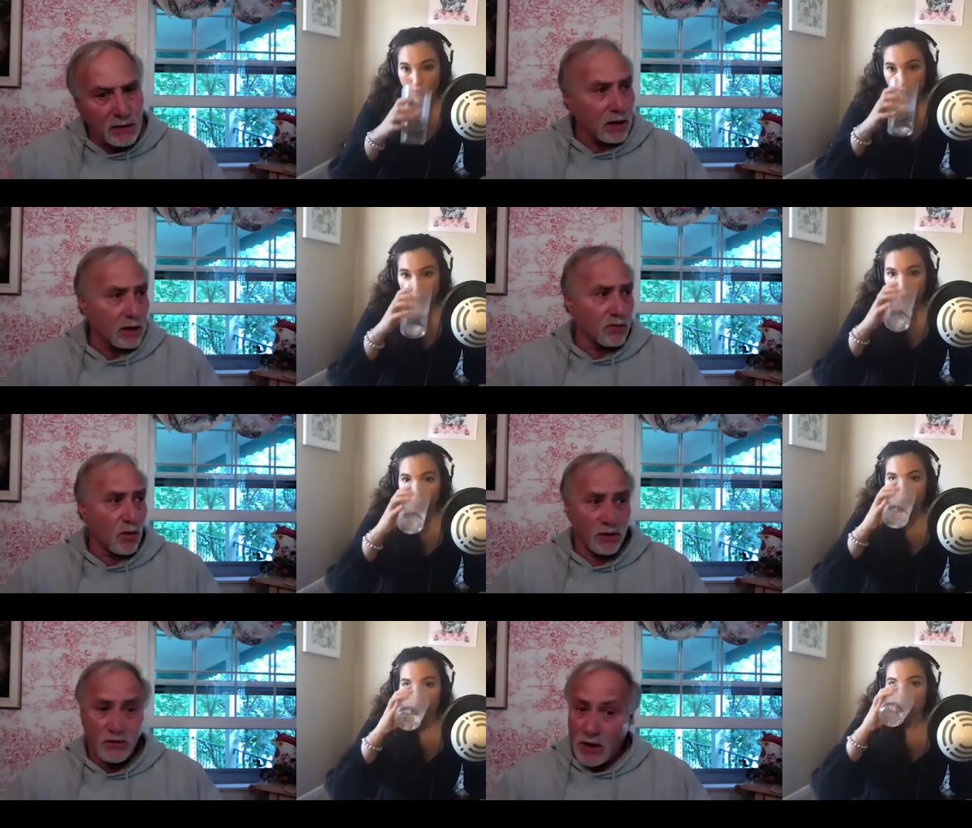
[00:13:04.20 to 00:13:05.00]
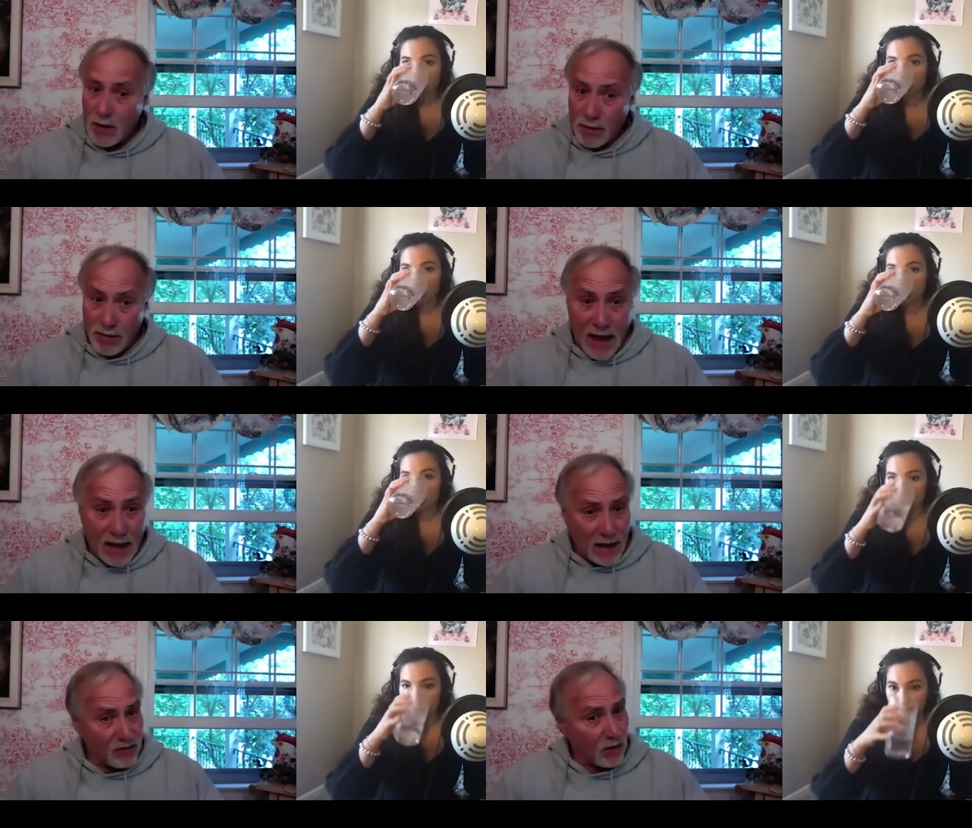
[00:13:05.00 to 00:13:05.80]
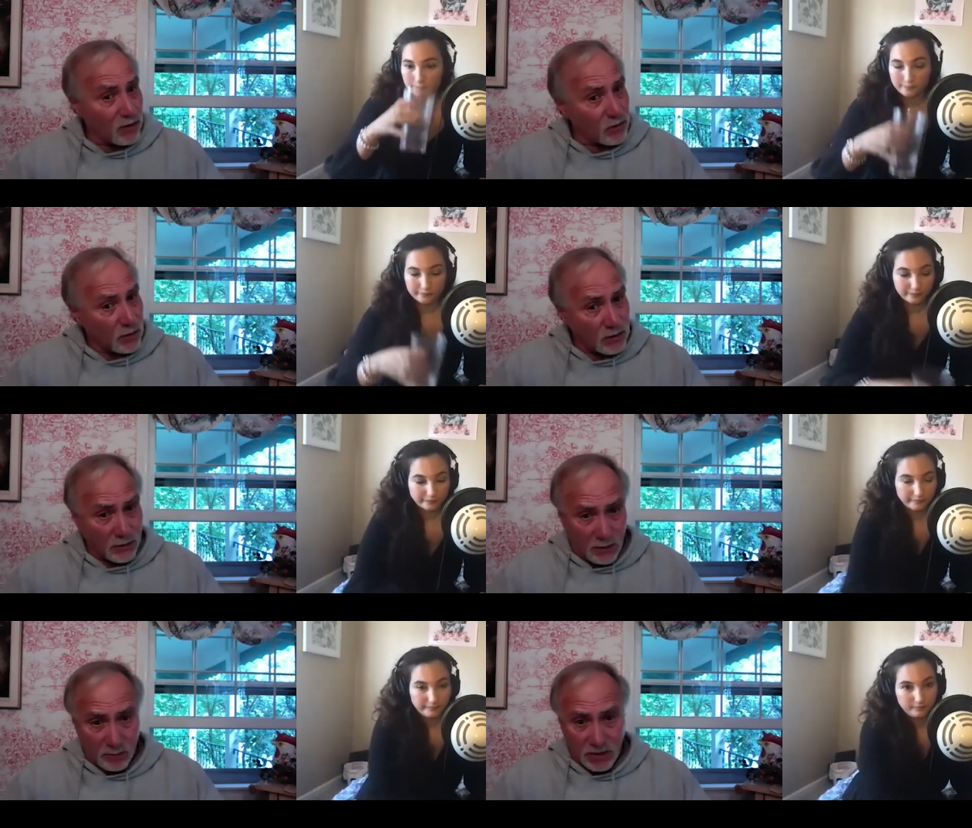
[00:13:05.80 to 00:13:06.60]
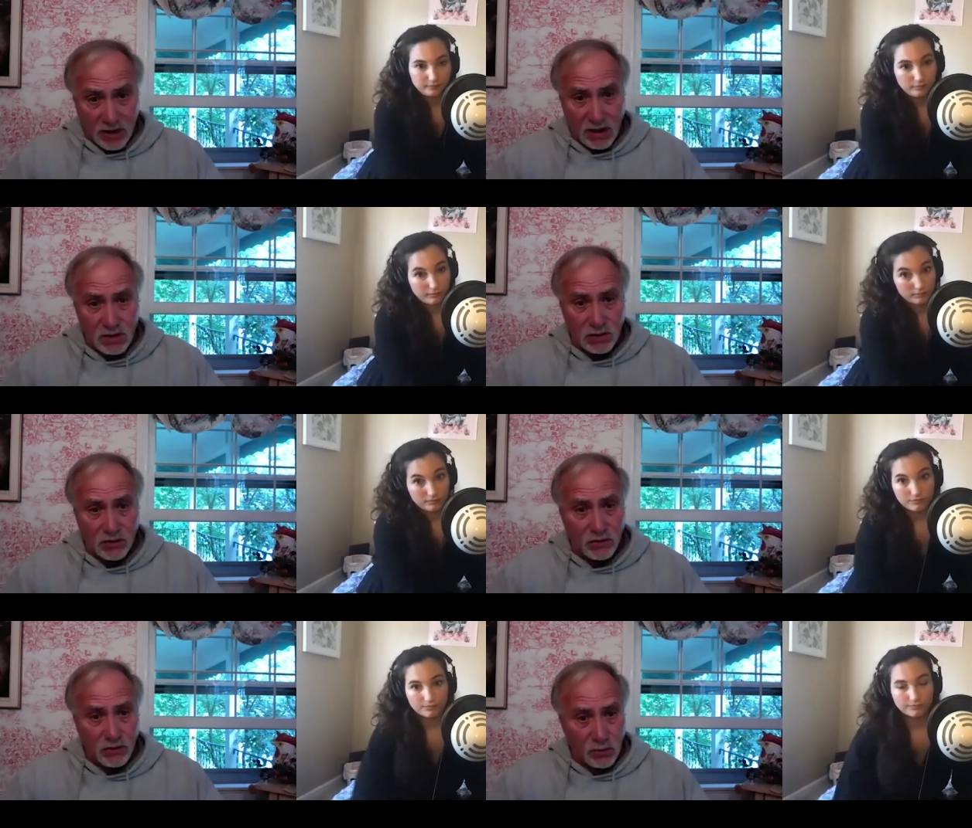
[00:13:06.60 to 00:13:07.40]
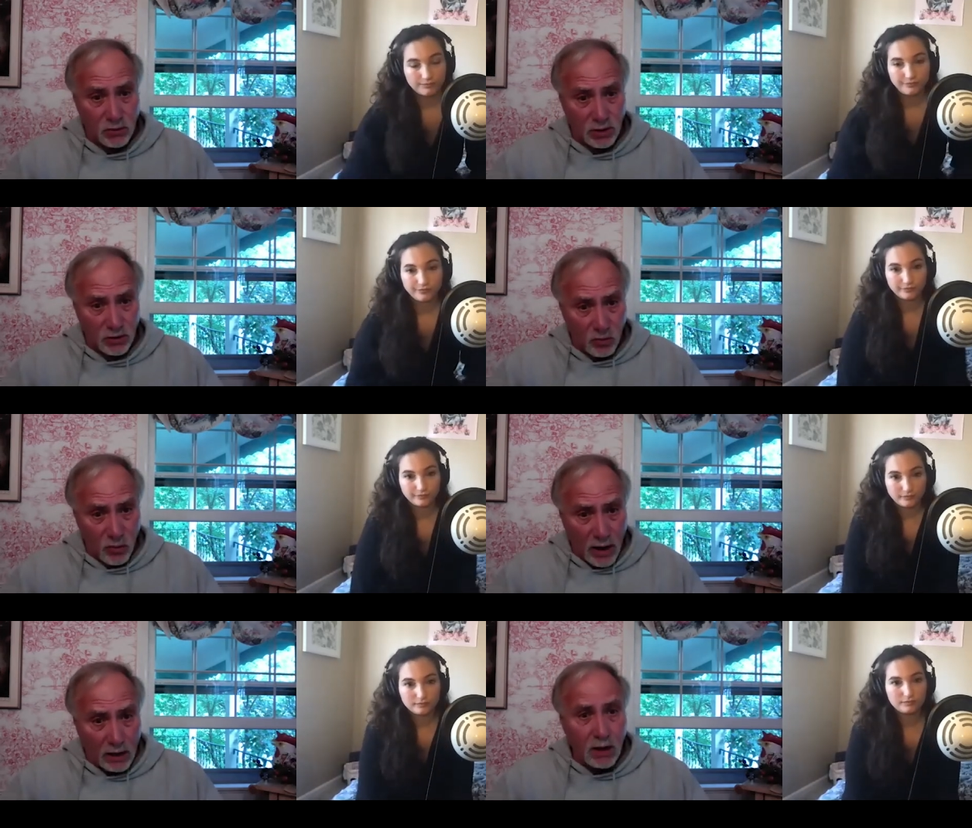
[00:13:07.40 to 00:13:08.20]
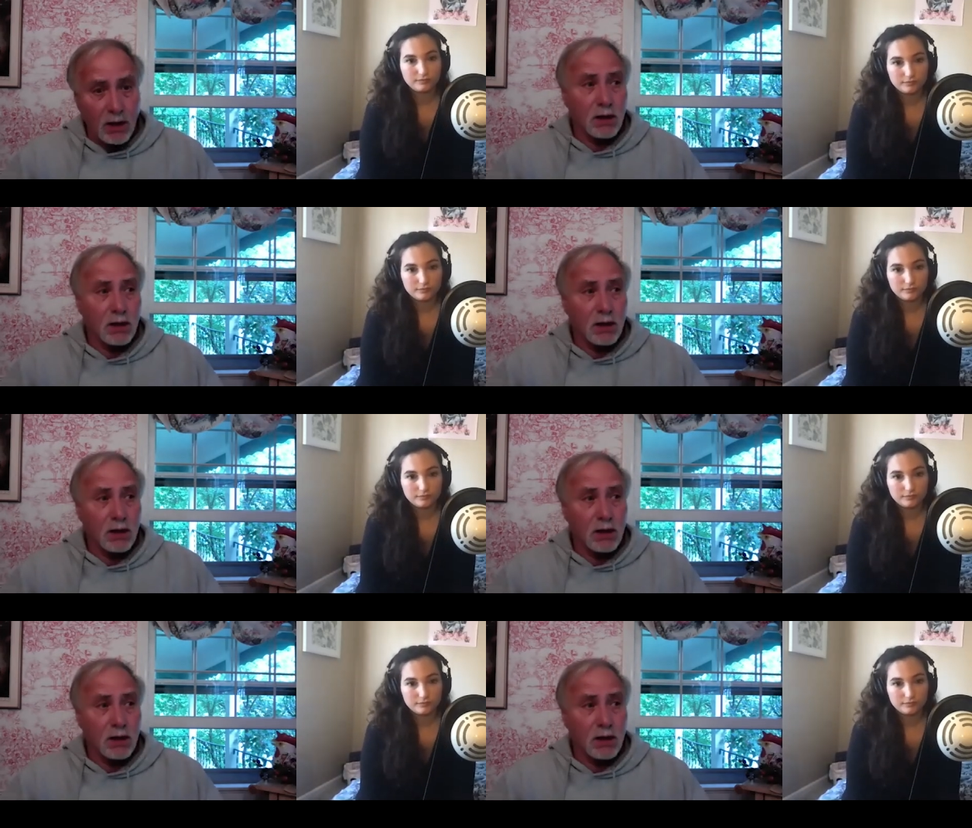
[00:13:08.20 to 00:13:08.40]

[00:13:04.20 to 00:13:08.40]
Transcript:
Speaker 1: and of course, that has all sorts of implications to it as well.